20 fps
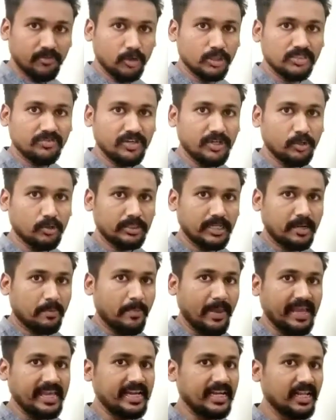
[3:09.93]
course we know that
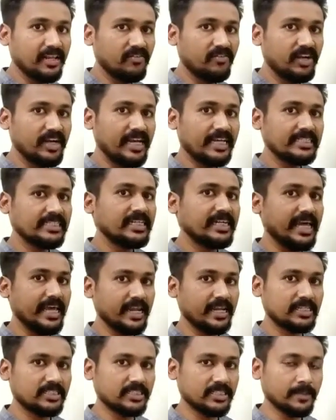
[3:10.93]
magnetic field has a
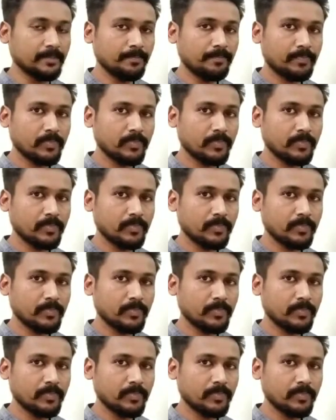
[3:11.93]
direction.